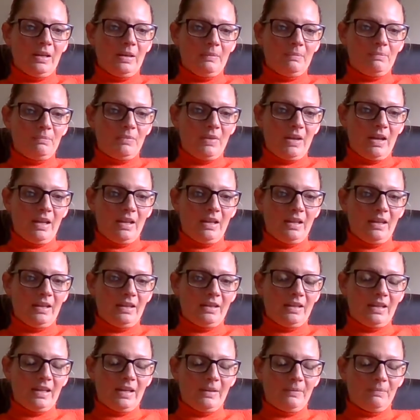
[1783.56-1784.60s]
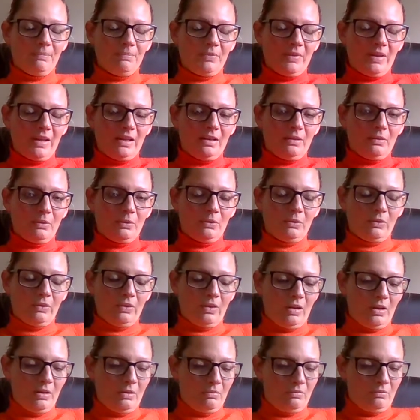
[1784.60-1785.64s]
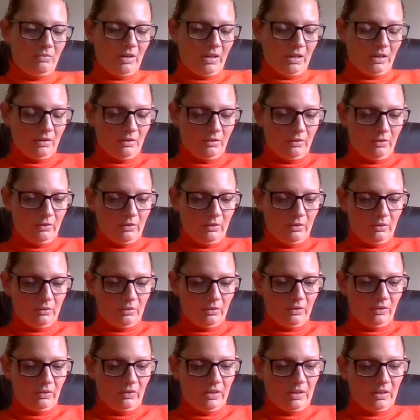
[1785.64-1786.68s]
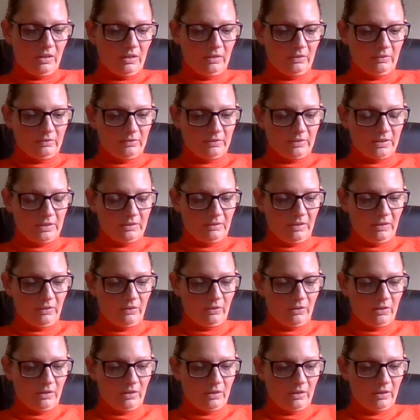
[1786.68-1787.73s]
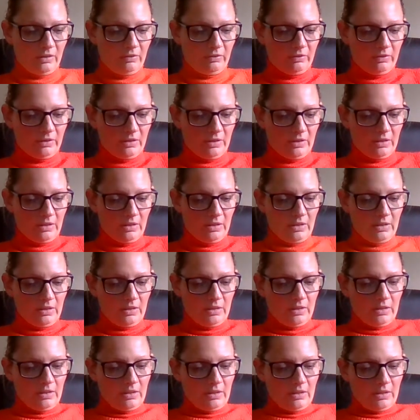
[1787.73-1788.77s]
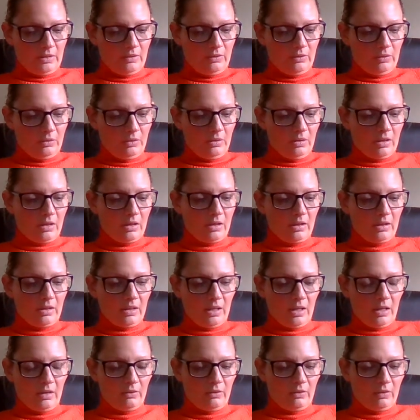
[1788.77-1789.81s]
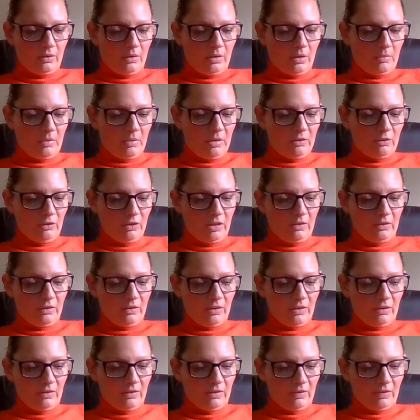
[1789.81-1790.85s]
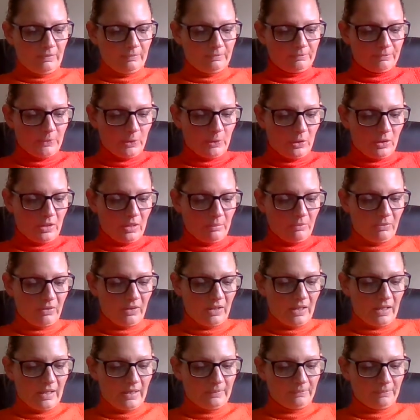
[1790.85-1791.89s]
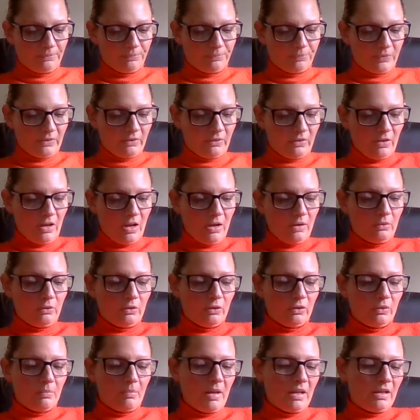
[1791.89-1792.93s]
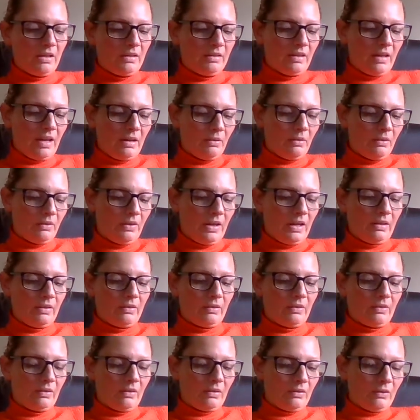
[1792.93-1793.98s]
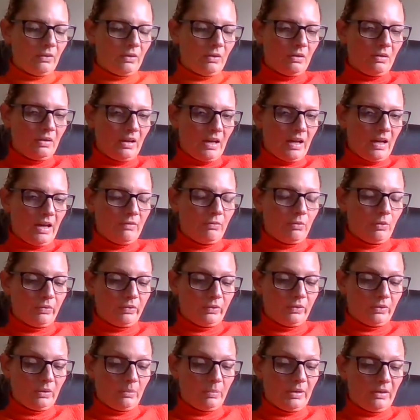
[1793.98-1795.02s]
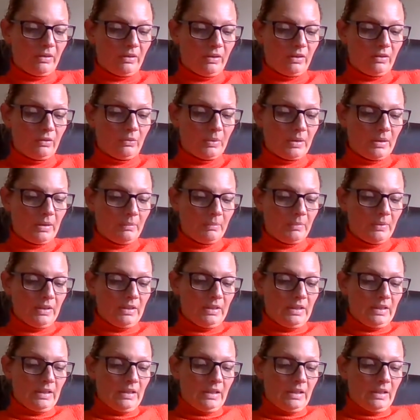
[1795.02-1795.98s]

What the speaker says: And also recognizing you're a sinner for the rest of your life until you meet Jesus, it comes again. So just meditate on that. Sorry, I have waffled a bit on this one.